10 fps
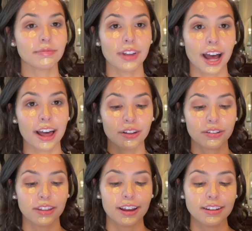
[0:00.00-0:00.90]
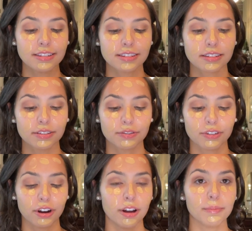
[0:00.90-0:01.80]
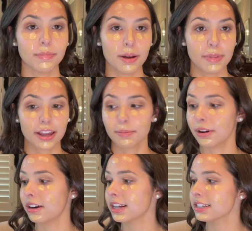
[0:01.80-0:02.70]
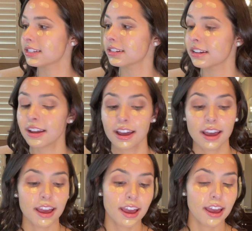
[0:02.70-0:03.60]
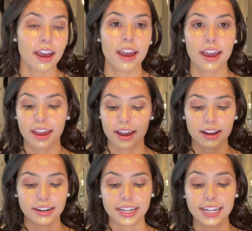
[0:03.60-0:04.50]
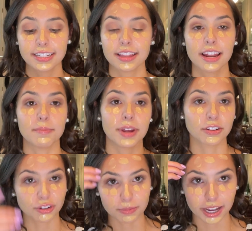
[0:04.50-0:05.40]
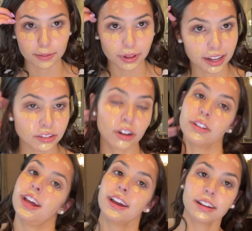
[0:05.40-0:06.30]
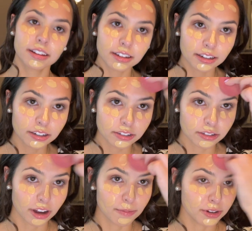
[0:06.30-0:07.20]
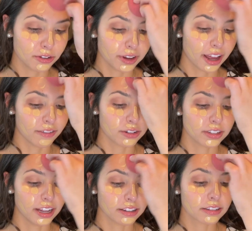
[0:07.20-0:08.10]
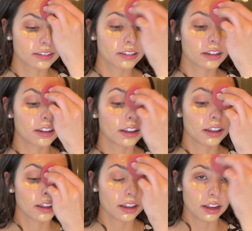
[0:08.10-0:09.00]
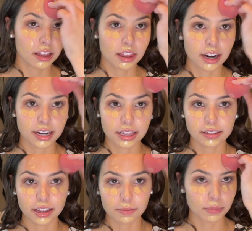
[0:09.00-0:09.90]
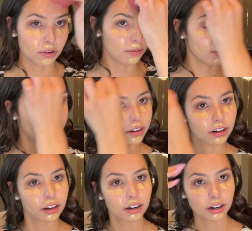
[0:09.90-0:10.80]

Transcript: I learned this from a makeup artist, and he said that it makes your makeup last all day. So I've been doing it ever since. And then I take the same beauty blender